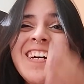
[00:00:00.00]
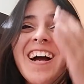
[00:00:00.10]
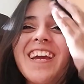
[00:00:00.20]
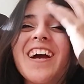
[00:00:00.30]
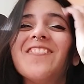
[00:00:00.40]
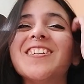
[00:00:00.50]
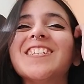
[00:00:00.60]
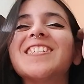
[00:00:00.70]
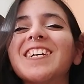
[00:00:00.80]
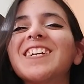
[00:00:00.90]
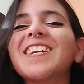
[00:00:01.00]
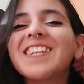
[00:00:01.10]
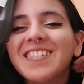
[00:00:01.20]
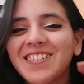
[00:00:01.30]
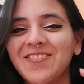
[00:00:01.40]
I have an entire
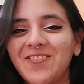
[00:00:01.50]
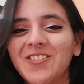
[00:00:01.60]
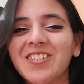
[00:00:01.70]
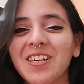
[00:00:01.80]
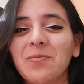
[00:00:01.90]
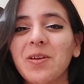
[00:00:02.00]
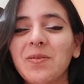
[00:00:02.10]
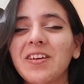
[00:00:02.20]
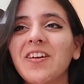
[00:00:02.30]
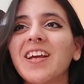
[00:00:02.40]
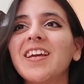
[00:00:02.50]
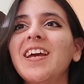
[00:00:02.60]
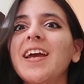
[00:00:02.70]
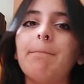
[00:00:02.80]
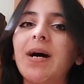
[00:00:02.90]
list of books that made me cry,
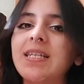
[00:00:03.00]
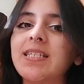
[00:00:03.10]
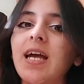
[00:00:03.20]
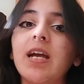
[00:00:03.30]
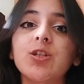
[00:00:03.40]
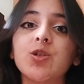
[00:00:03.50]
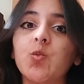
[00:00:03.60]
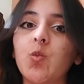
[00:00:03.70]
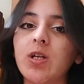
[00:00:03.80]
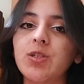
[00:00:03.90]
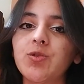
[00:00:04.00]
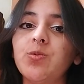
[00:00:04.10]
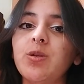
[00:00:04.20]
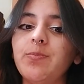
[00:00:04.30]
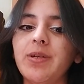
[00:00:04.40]
but I don't want to
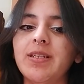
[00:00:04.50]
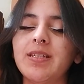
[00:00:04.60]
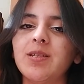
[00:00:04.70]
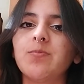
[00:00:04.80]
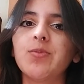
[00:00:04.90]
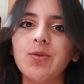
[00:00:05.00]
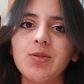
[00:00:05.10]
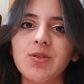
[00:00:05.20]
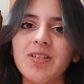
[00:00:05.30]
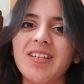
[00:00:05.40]
repeat books.